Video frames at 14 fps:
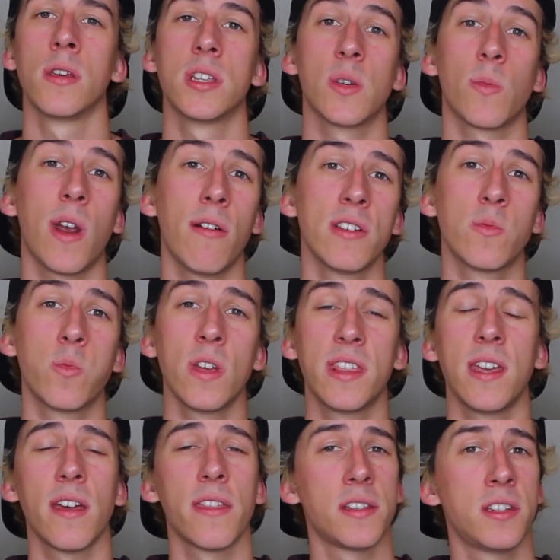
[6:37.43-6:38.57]
So whereas with
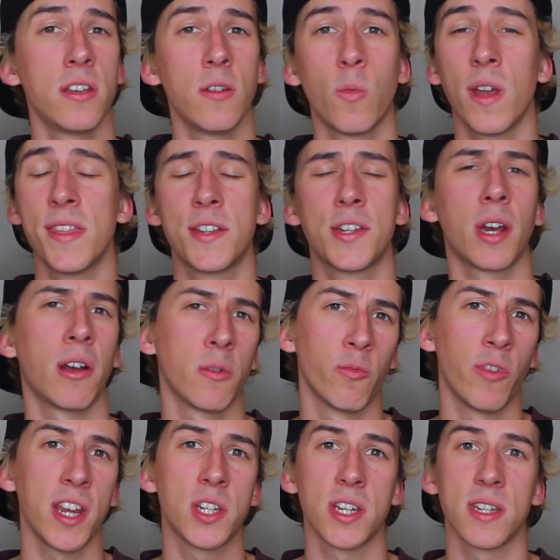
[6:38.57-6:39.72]
the other two, when the child
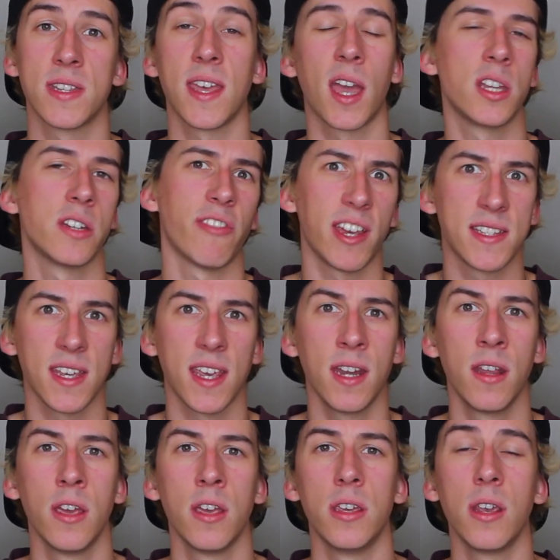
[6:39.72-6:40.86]
reaches the age of
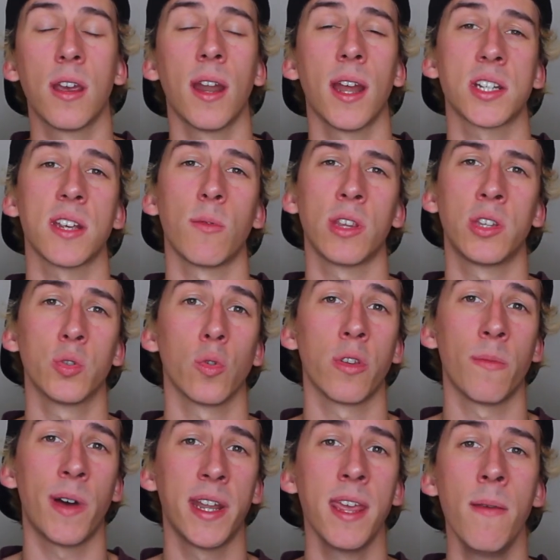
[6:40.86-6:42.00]
18, you can actually withdraw the
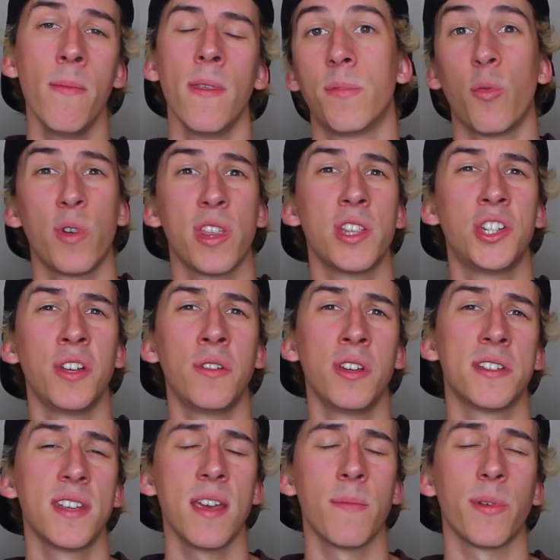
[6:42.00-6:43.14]
money. But with a Junior
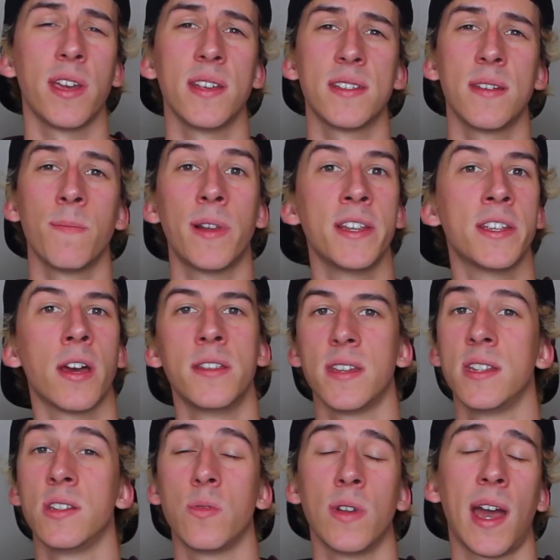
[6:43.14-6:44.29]
SIPP, it simply turns
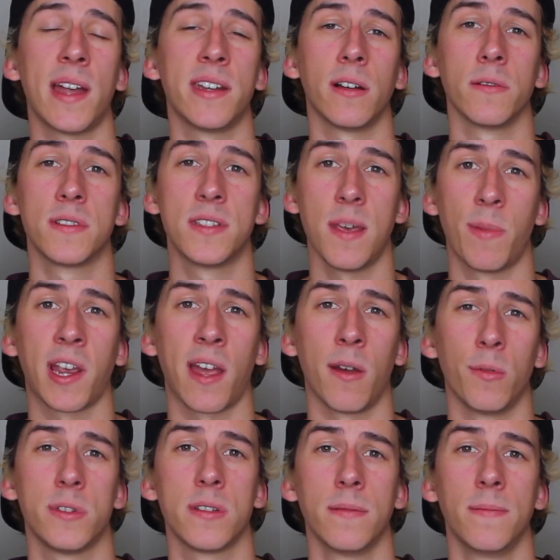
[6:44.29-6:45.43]
into an adult SIPP
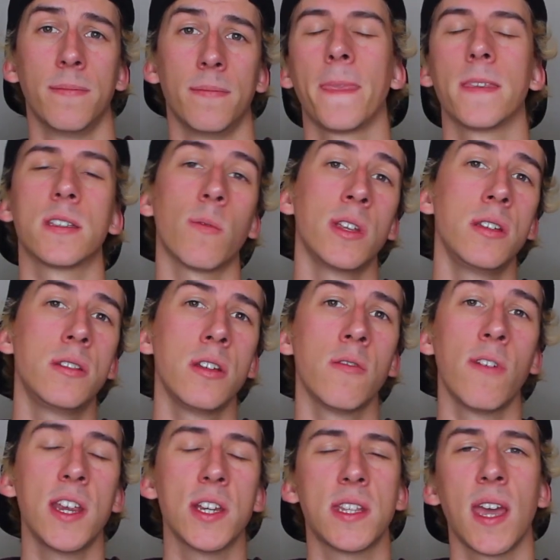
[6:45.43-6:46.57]
account. So when you do
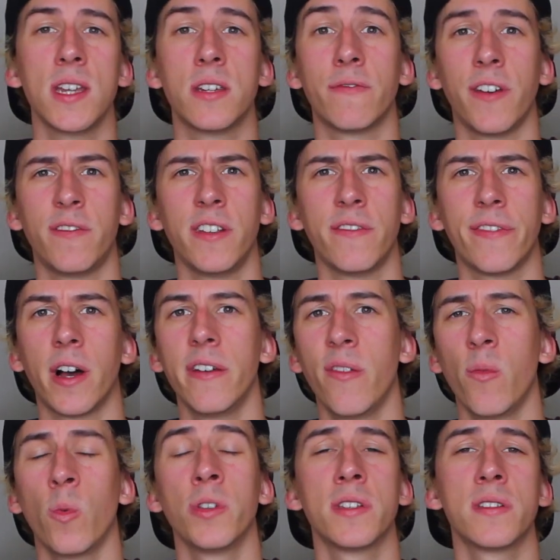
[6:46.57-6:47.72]
reach the age of 55
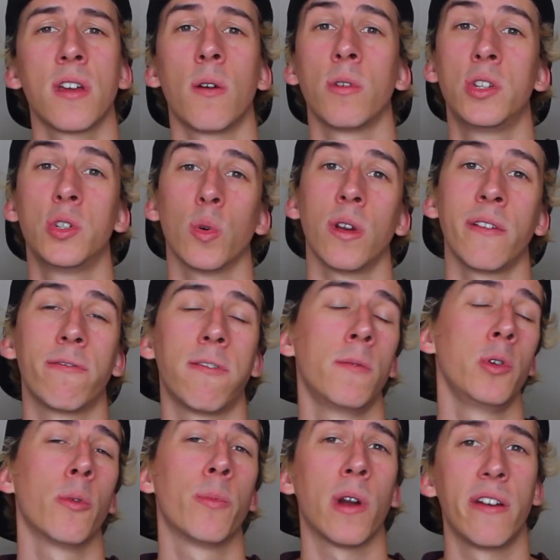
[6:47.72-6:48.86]
and want to start withdrawing from
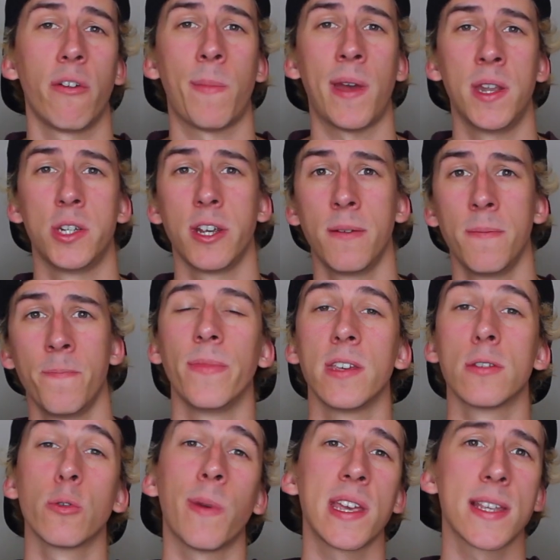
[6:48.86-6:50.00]
your private pension,
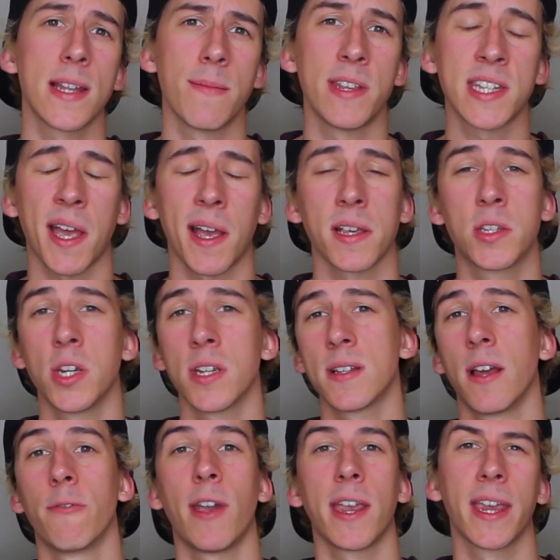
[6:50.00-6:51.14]
this will basically be taxed just
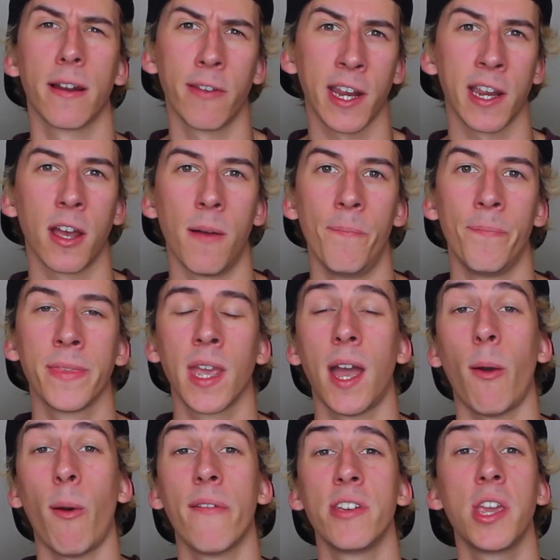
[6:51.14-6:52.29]
like regular income.
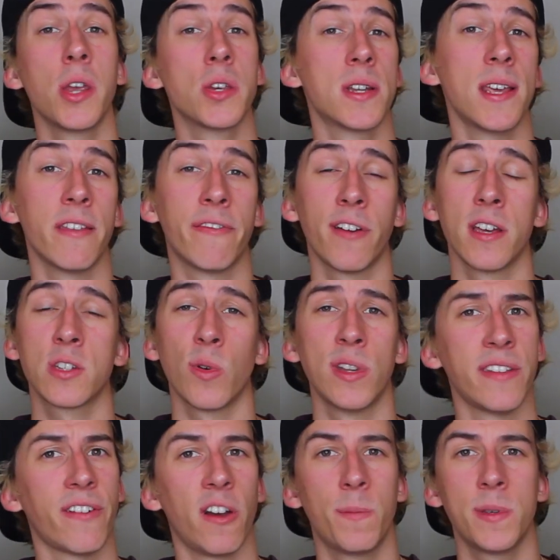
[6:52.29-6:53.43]
However, usually the first
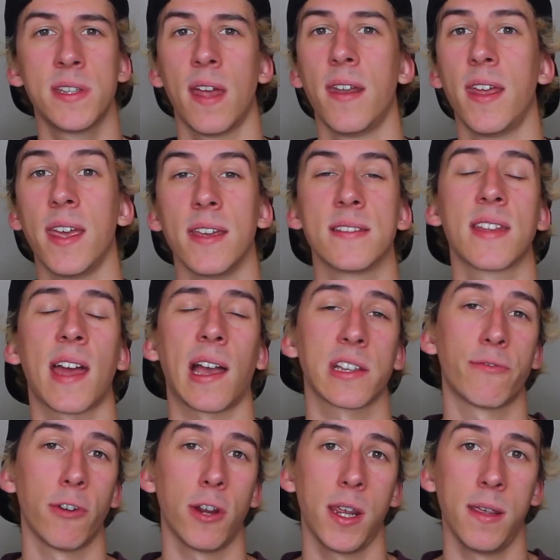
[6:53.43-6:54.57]
25% is
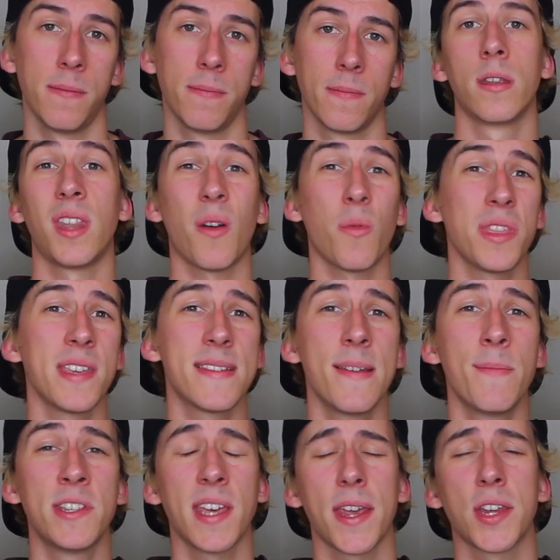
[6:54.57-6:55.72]
tax-free. Now with this
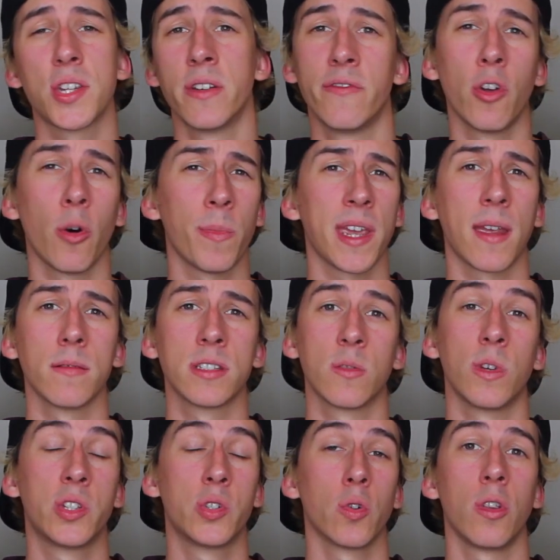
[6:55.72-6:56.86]
limitation of not being able to
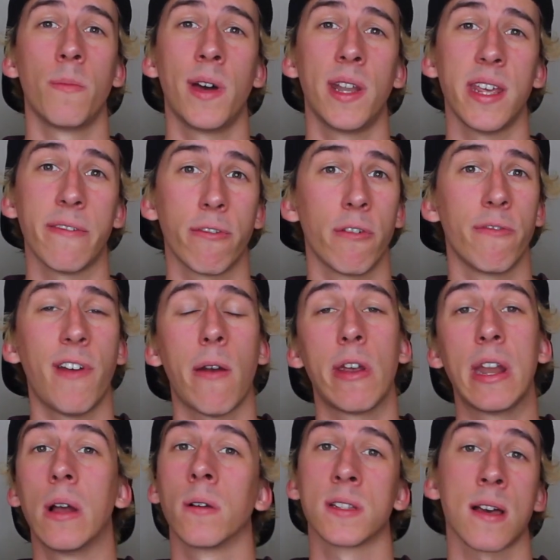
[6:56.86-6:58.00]
withdraw the money for a very
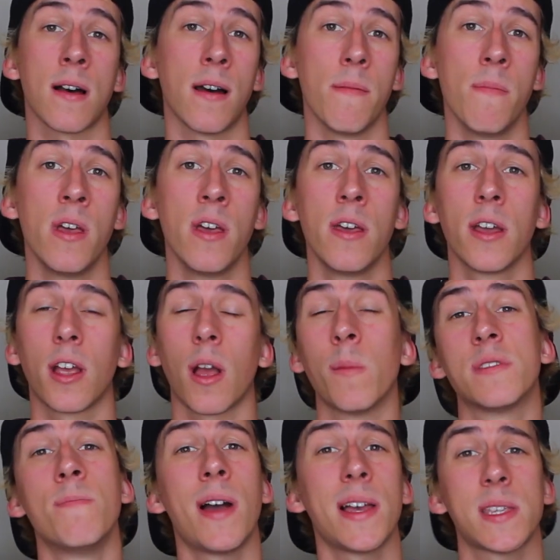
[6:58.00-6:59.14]
long time
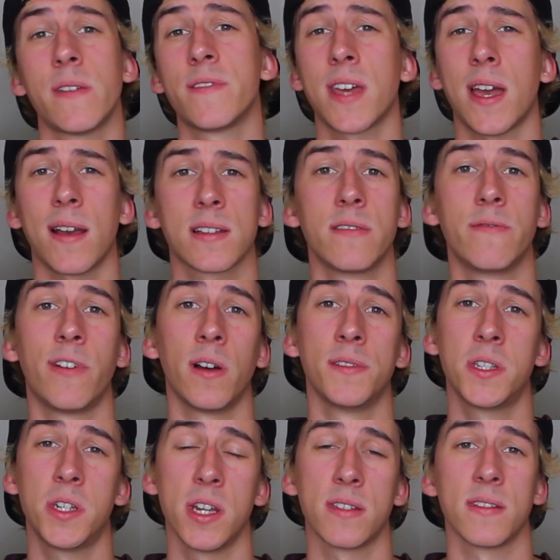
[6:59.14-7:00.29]
comes massive tax
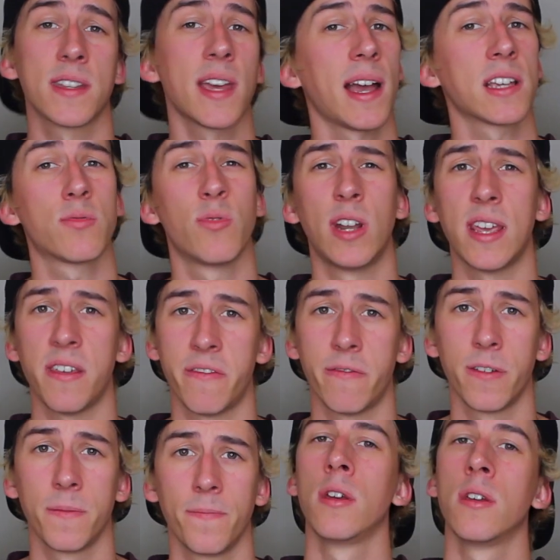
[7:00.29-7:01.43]
advantages and tax relief.
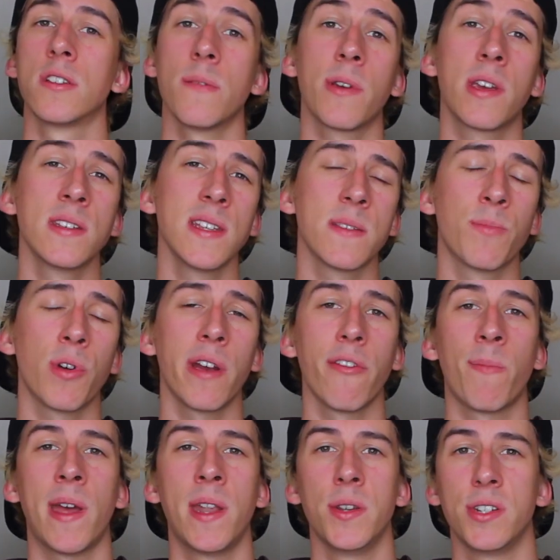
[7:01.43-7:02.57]
So because it's a
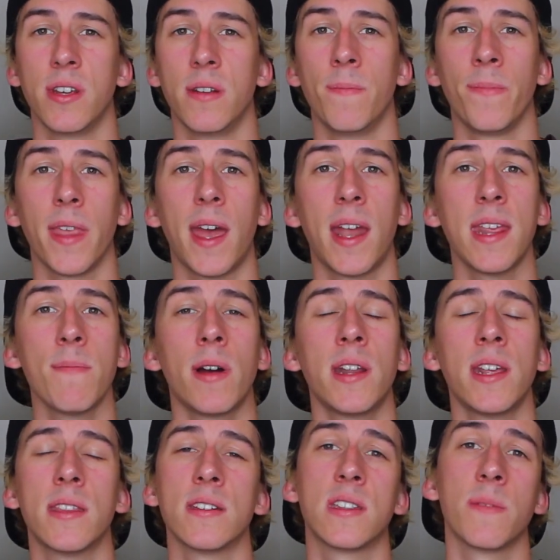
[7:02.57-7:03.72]
private pension, any
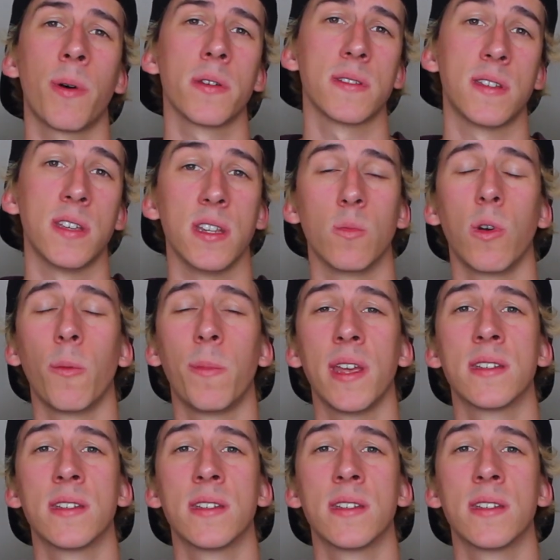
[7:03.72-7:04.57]
money that's deposited will be